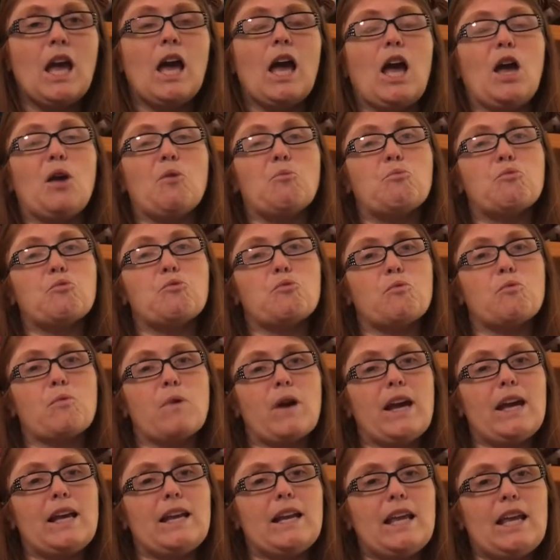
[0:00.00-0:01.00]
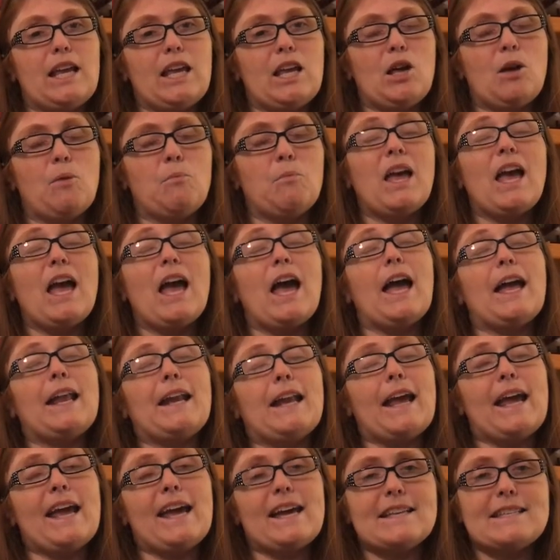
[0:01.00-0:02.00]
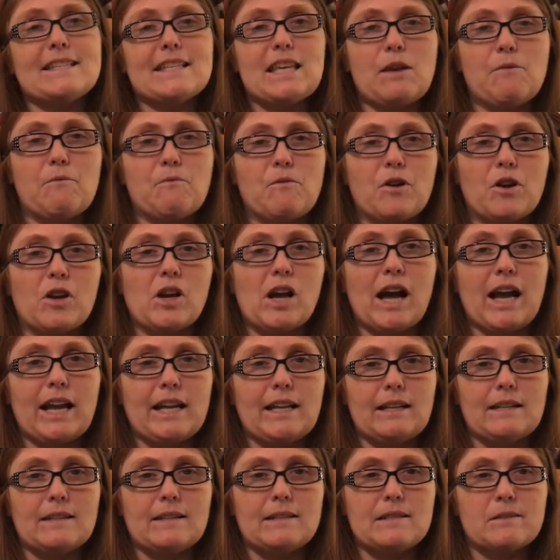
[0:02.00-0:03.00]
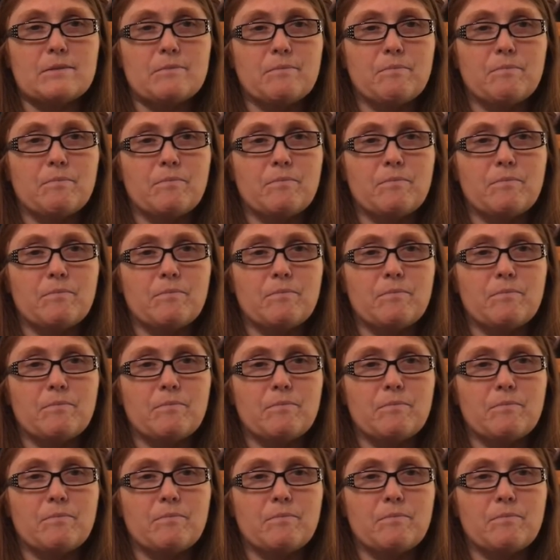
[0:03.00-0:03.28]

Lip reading: and pray to him and ask him for guidance.